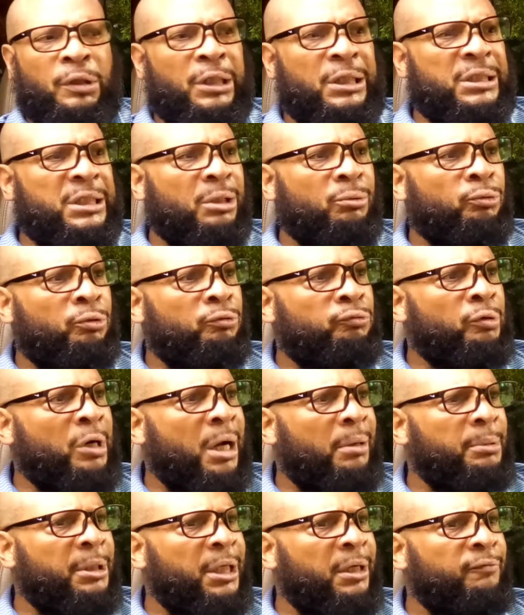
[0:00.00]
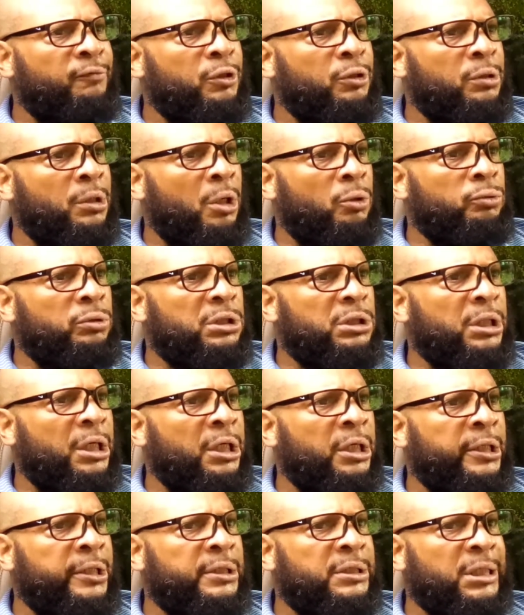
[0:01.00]
He said, Well, Robert, have you noticed
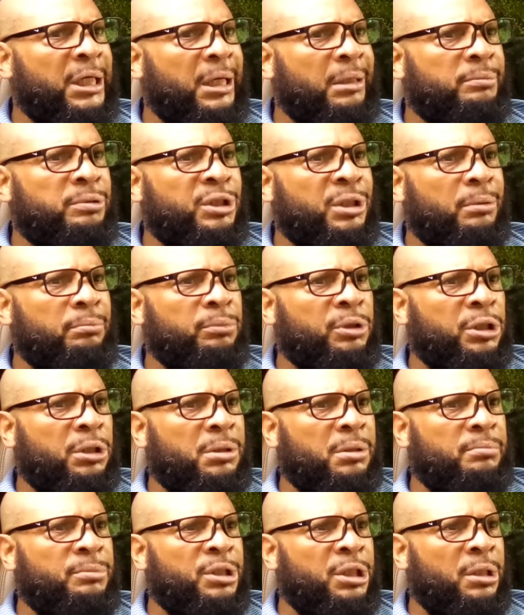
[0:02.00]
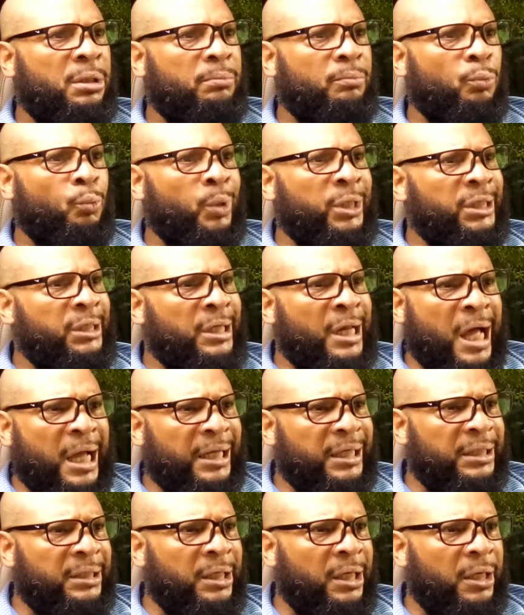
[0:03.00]
that every time something comes up, we
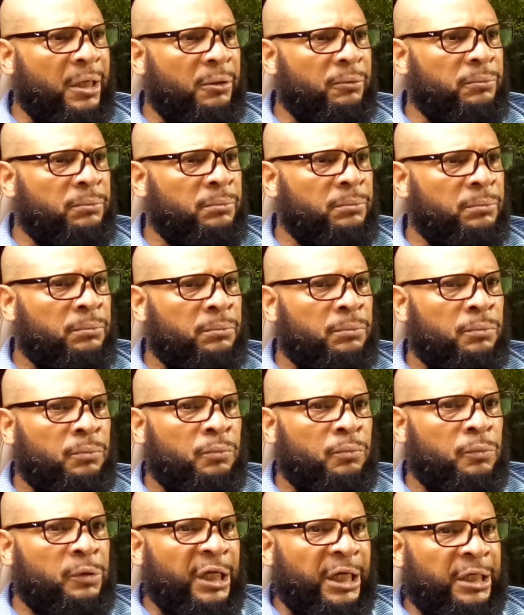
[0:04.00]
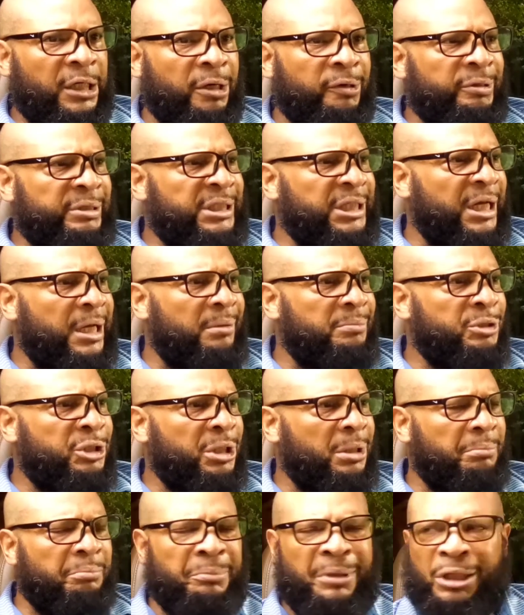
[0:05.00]
knock it down? And every time
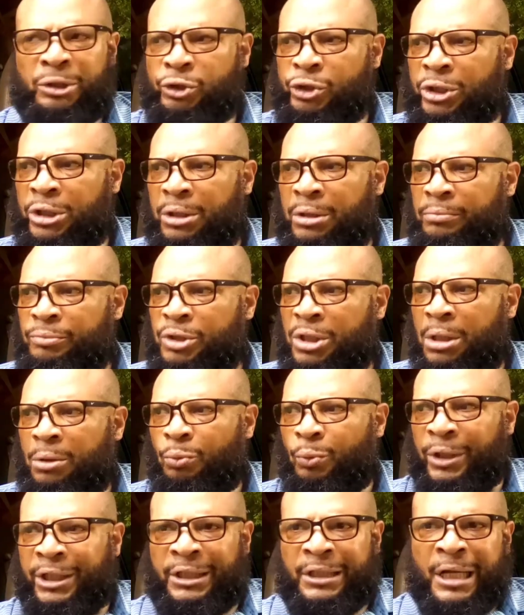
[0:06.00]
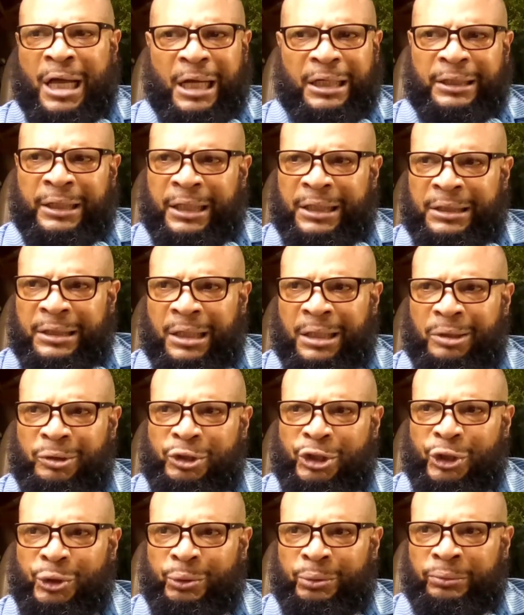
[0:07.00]
something else comes up, we knock that
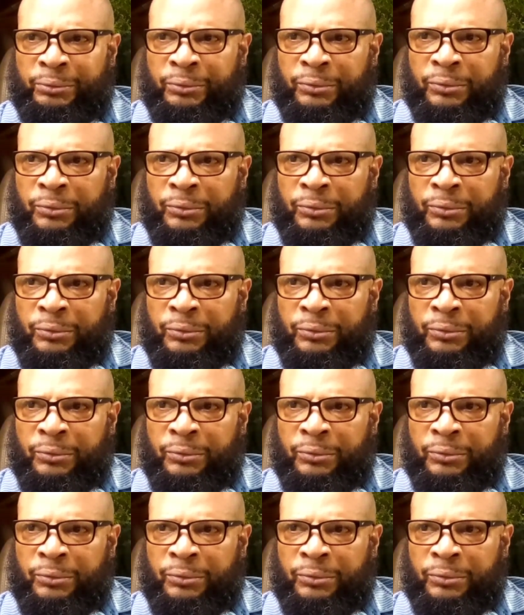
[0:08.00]
down too.